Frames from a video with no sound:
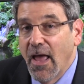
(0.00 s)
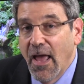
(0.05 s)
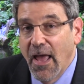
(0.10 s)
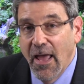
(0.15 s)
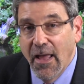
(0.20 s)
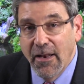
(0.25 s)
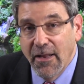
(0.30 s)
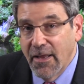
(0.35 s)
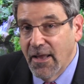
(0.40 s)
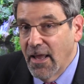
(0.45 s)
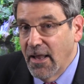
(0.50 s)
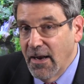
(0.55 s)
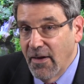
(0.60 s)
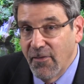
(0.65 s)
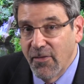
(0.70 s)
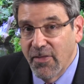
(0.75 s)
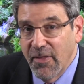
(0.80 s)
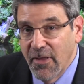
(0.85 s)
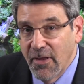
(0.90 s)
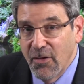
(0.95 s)
And again,
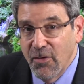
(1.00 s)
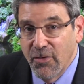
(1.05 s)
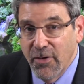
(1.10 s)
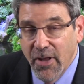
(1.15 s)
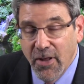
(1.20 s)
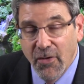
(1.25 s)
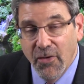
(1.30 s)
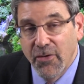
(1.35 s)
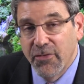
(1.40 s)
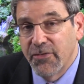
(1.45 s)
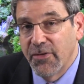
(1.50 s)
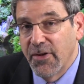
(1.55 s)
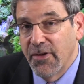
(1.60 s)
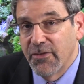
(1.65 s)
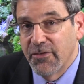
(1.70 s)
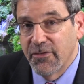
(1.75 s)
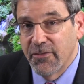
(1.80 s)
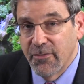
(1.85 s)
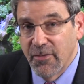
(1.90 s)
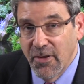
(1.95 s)
everything you tell us
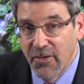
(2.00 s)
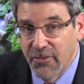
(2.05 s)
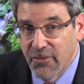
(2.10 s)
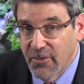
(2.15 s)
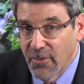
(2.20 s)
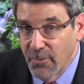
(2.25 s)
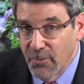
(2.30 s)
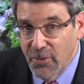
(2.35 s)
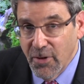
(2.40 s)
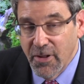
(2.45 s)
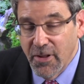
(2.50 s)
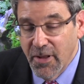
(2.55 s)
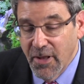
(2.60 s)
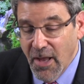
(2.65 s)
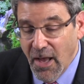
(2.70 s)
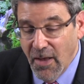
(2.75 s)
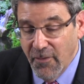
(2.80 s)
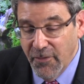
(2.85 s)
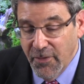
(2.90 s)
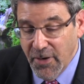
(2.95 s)
is completely
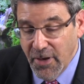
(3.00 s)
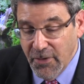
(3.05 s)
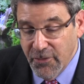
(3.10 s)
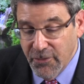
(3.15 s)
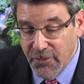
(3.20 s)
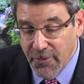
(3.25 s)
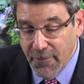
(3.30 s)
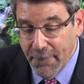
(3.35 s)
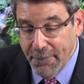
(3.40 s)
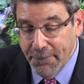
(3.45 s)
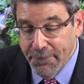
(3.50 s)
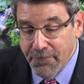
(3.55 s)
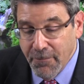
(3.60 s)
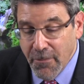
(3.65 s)
confidential.